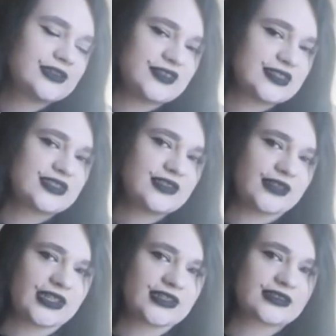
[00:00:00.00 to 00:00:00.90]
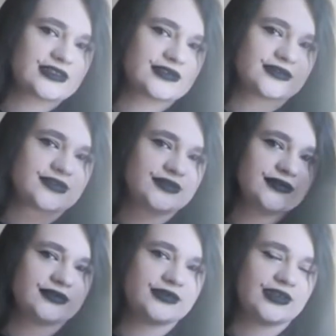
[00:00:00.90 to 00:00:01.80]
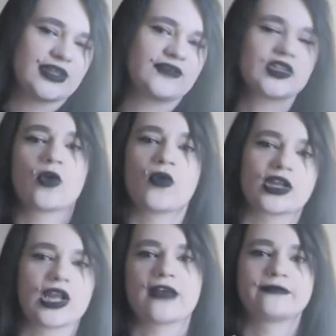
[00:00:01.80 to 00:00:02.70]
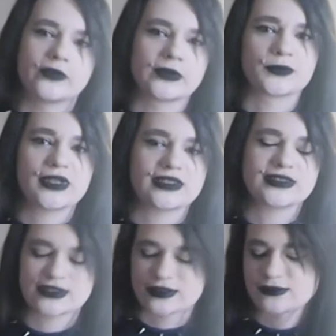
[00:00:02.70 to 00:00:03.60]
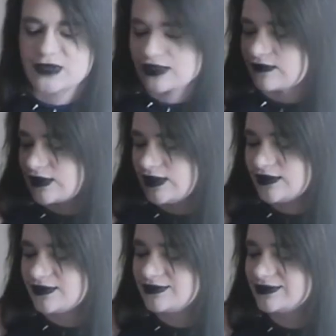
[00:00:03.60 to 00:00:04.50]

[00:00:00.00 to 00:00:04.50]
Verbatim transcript: tweak the zone, I guess. If you don't want to have four wings on the back of your heel.